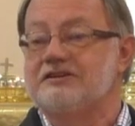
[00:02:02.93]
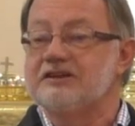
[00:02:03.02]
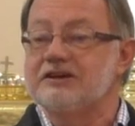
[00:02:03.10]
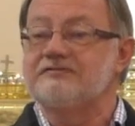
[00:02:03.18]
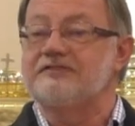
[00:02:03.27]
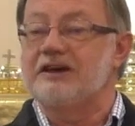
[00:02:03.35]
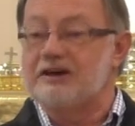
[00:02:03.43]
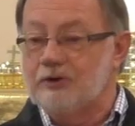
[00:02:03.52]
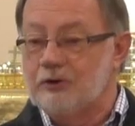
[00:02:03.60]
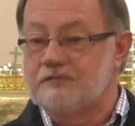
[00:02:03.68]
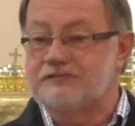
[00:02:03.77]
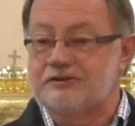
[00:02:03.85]
and live that
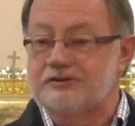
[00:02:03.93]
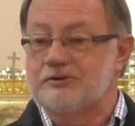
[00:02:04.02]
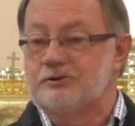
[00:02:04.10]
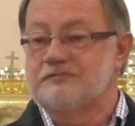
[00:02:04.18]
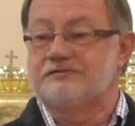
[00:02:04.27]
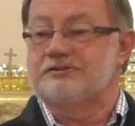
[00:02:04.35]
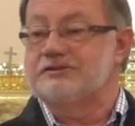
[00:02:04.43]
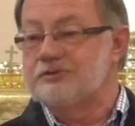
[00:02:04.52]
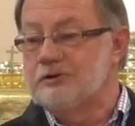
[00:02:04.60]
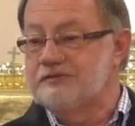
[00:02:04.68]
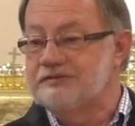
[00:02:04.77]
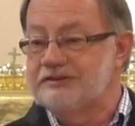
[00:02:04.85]
over and over and
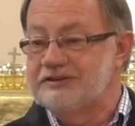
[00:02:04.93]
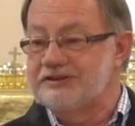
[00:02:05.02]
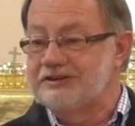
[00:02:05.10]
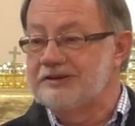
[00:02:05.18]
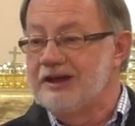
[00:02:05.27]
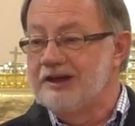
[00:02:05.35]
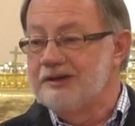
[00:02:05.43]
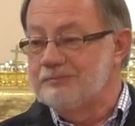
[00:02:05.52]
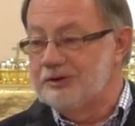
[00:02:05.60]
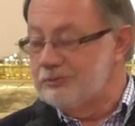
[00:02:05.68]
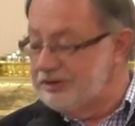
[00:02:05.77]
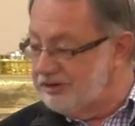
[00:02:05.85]
over again,
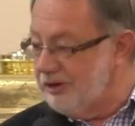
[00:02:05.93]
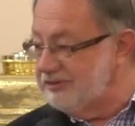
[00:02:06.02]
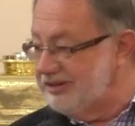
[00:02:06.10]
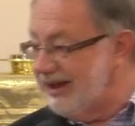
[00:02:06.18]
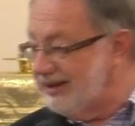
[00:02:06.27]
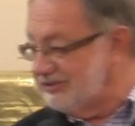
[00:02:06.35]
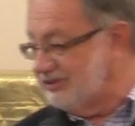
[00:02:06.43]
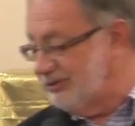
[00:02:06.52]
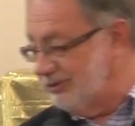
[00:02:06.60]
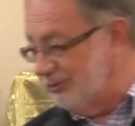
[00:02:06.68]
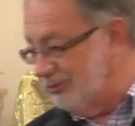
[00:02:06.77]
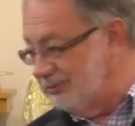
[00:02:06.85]
but we don't get
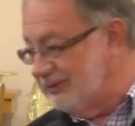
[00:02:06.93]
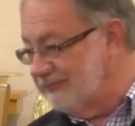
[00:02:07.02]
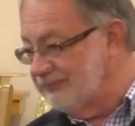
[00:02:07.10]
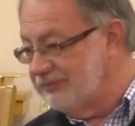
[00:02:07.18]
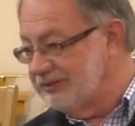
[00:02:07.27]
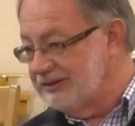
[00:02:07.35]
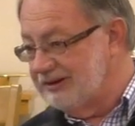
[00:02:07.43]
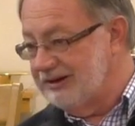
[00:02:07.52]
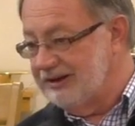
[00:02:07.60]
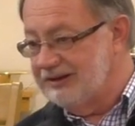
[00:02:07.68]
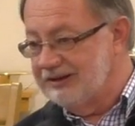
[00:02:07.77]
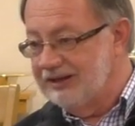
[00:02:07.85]
to. All
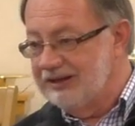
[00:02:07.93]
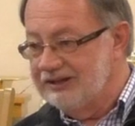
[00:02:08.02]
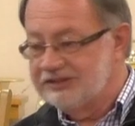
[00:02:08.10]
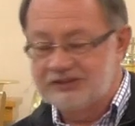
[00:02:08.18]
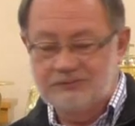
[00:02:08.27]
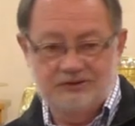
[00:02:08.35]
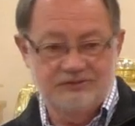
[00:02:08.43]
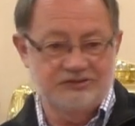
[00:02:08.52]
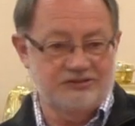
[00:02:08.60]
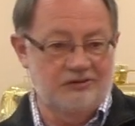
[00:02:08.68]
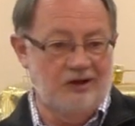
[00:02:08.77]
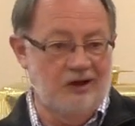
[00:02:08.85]
right? Some of
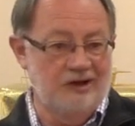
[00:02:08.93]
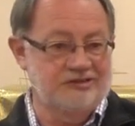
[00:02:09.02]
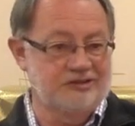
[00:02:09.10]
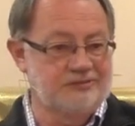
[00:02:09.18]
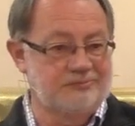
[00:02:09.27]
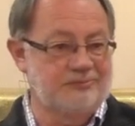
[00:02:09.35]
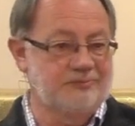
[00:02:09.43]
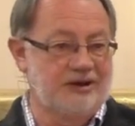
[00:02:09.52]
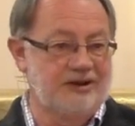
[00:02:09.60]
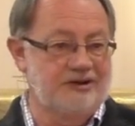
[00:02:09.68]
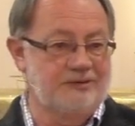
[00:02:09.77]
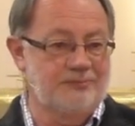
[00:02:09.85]
us are haunted
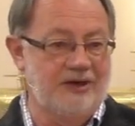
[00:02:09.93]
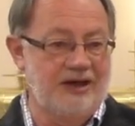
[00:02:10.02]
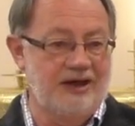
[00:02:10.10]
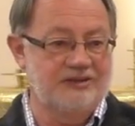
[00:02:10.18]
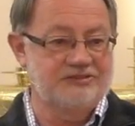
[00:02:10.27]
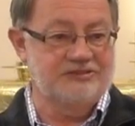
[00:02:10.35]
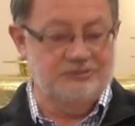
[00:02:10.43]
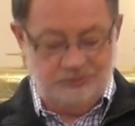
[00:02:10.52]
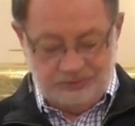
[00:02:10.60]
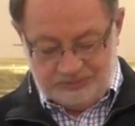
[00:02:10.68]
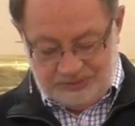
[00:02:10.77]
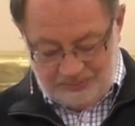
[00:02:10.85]
by our past and
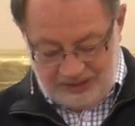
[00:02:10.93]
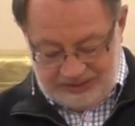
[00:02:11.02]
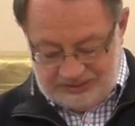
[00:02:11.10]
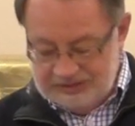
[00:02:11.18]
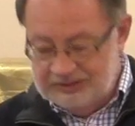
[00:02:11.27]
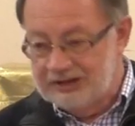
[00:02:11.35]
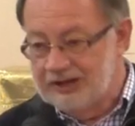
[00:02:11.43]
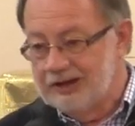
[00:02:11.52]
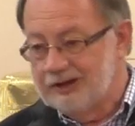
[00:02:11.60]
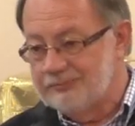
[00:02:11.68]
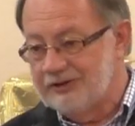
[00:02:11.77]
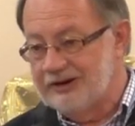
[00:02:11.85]
we're reminded
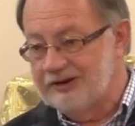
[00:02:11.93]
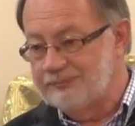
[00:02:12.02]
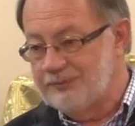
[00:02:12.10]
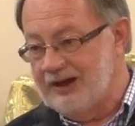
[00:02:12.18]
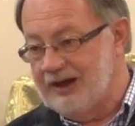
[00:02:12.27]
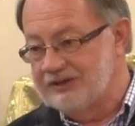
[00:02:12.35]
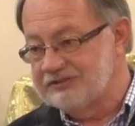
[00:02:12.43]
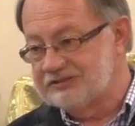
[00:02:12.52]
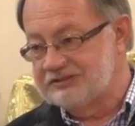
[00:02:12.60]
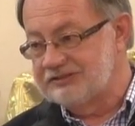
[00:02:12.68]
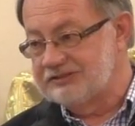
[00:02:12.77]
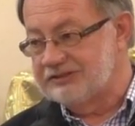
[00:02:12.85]
by our past
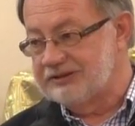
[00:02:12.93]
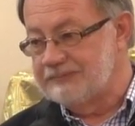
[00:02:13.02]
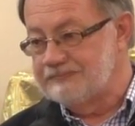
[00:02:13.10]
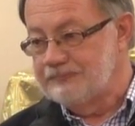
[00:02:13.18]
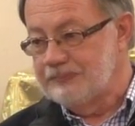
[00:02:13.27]
uh,